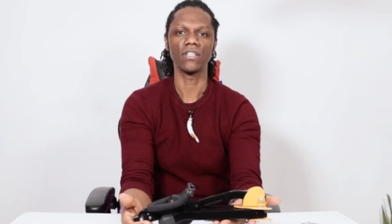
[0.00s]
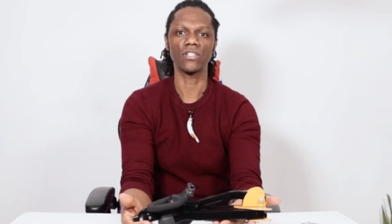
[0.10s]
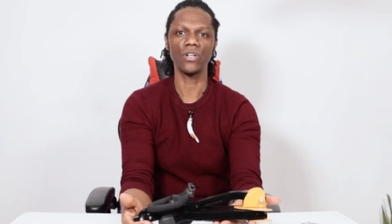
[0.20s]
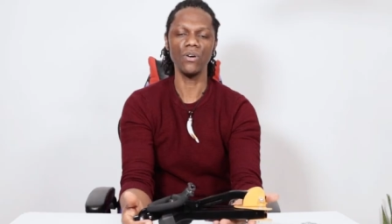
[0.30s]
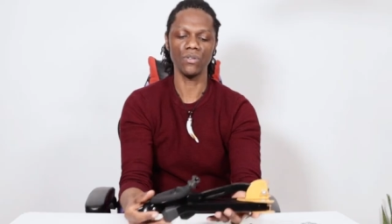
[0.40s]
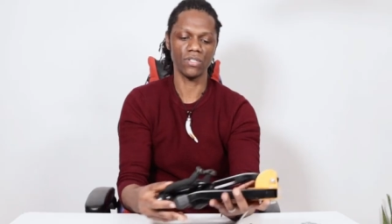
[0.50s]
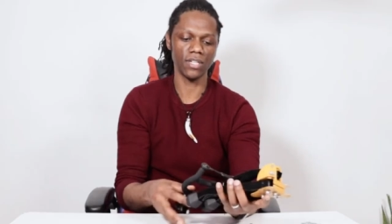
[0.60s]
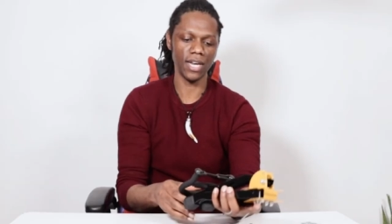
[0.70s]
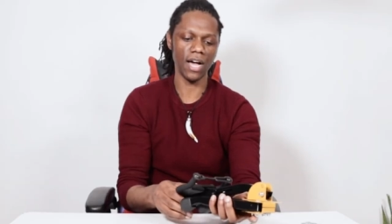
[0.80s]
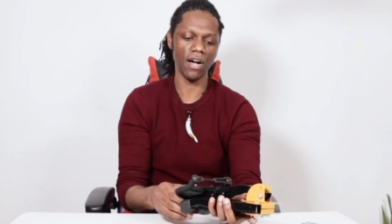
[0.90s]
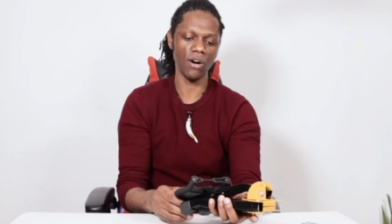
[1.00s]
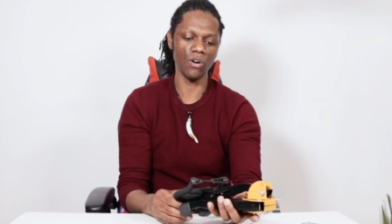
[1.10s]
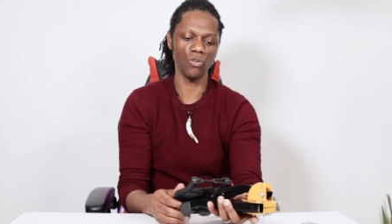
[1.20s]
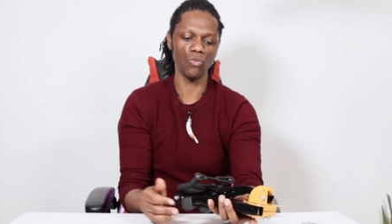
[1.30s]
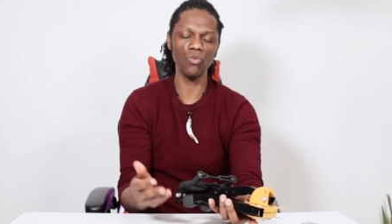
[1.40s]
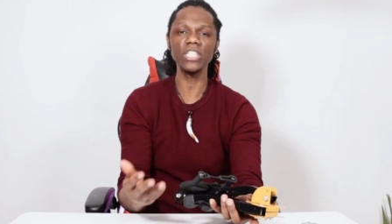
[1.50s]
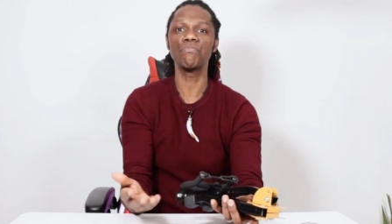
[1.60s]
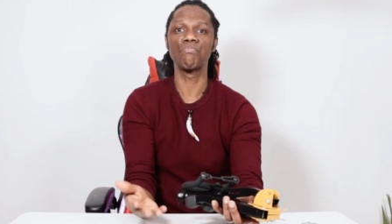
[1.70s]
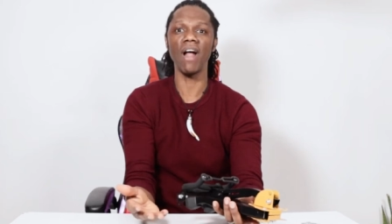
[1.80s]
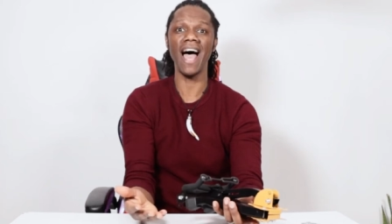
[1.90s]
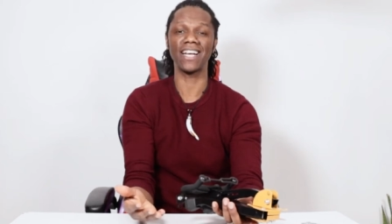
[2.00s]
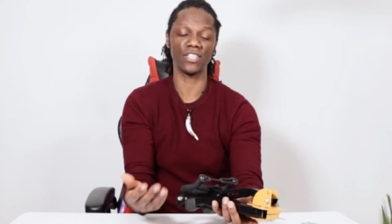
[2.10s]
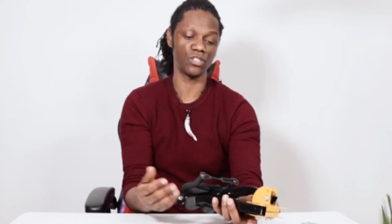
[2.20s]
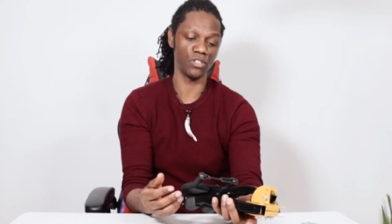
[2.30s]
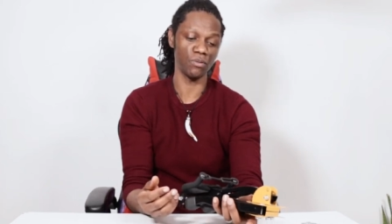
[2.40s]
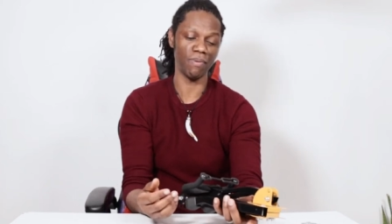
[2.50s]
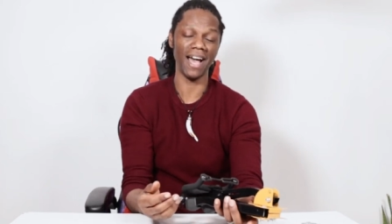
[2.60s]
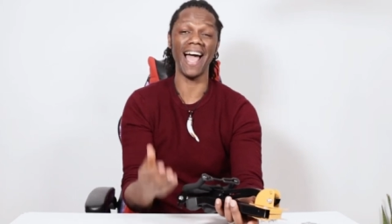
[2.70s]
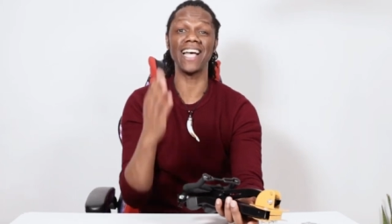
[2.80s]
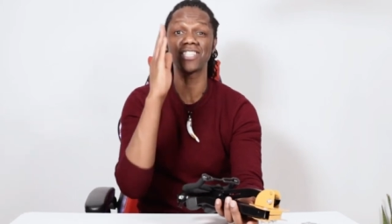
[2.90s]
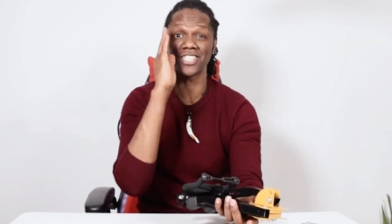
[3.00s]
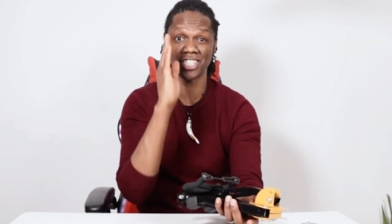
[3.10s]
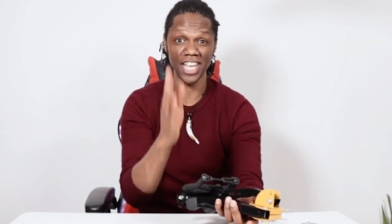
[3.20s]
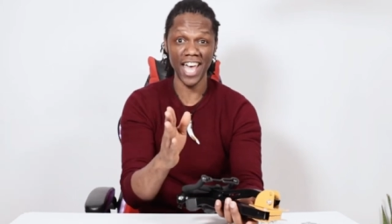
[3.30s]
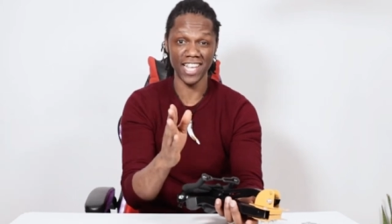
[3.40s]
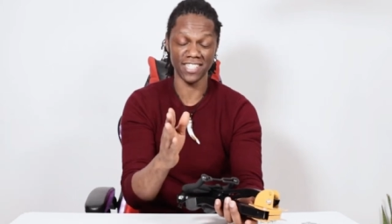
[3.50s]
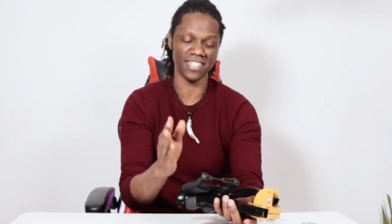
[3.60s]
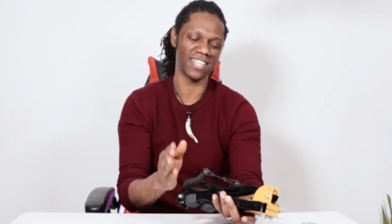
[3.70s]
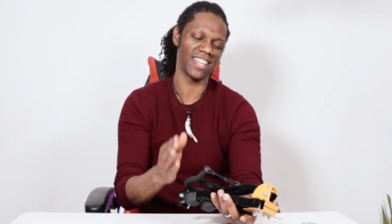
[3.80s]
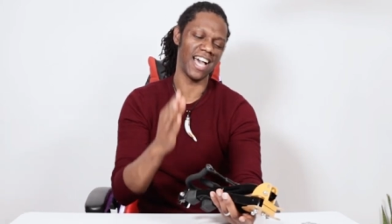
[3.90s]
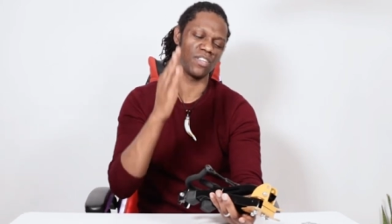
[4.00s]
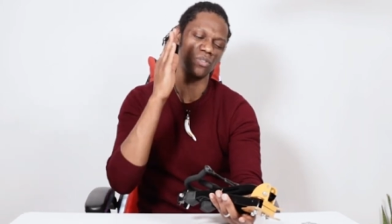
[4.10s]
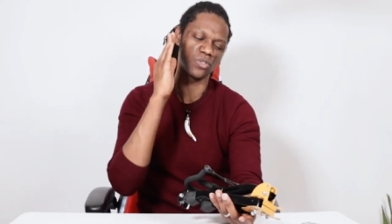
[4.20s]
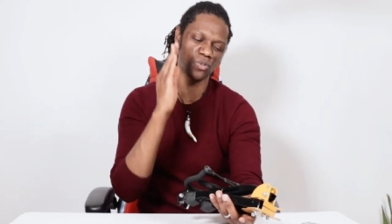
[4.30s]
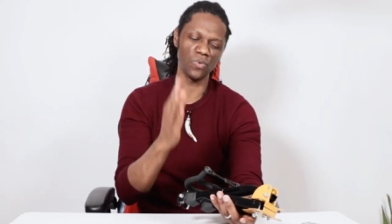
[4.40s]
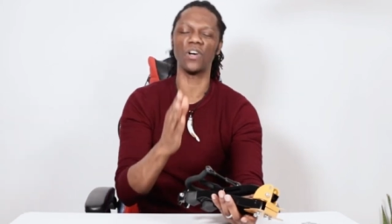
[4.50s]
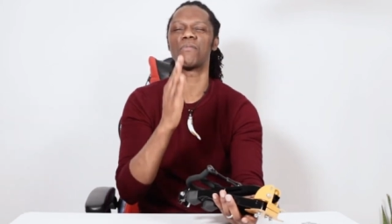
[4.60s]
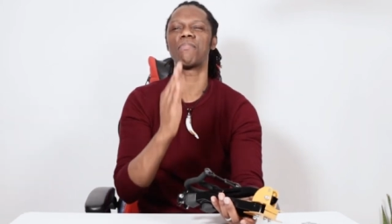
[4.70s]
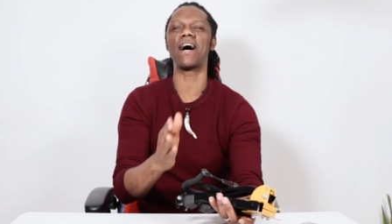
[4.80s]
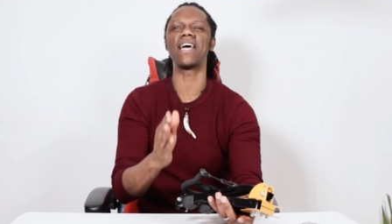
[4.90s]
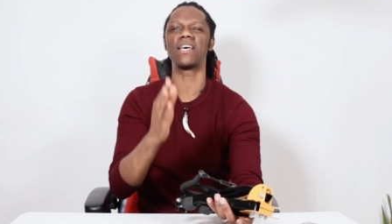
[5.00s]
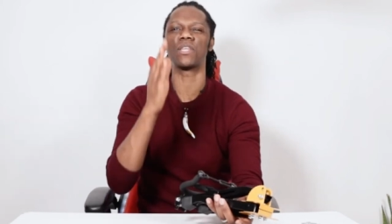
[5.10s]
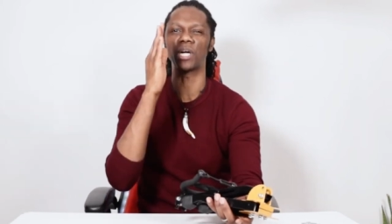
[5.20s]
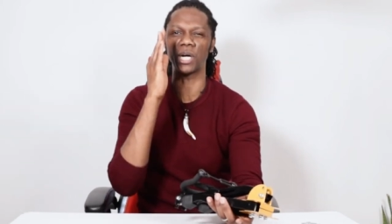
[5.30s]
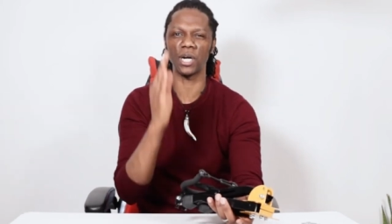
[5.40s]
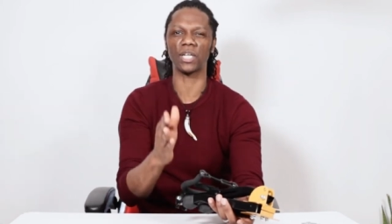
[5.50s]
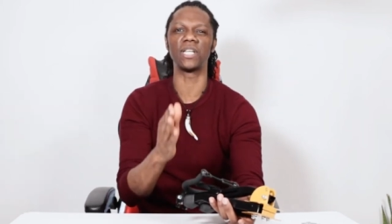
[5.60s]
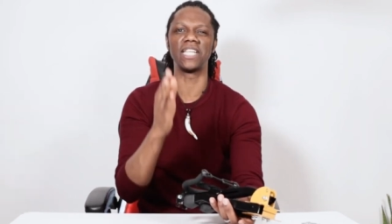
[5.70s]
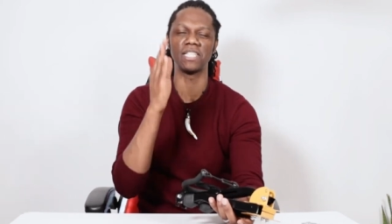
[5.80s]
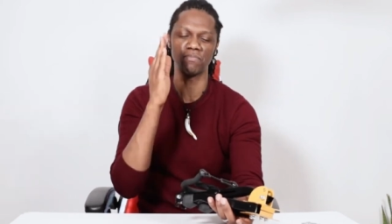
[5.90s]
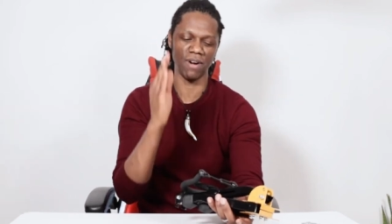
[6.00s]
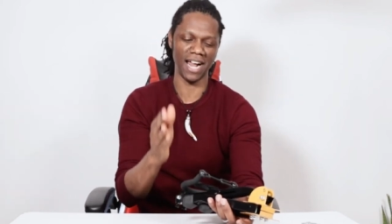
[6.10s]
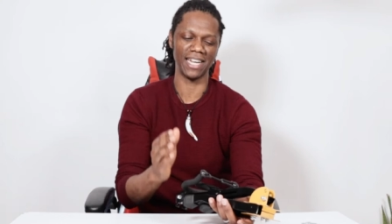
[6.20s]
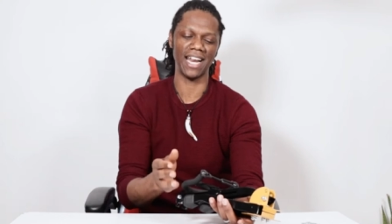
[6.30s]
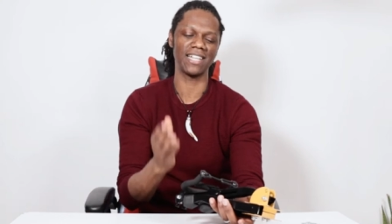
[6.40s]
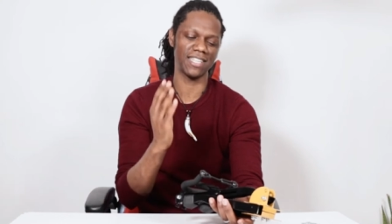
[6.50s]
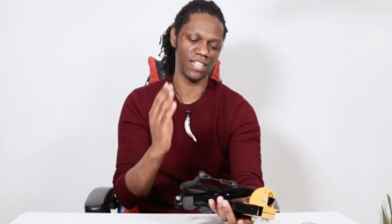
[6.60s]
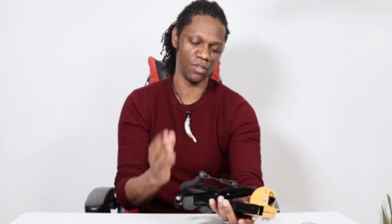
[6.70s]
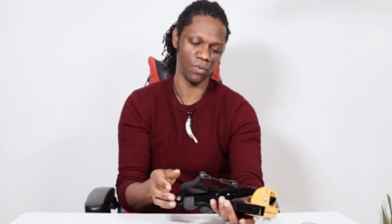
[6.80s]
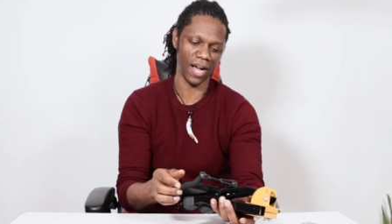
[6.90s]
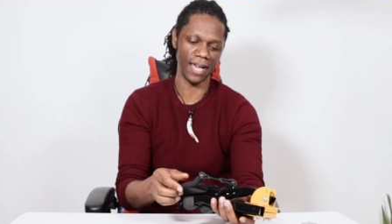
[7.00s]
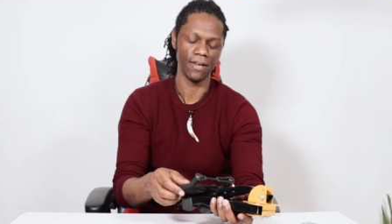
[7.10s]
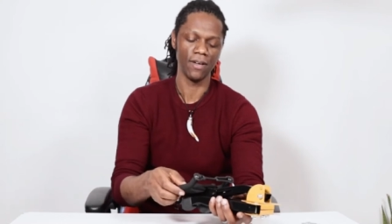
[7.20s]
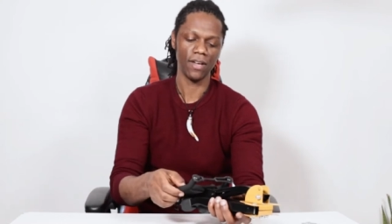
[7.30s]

It's closed. Now, which brand should you buy? I suggest that you do not buy the Hercules brand, and I'll tell you why,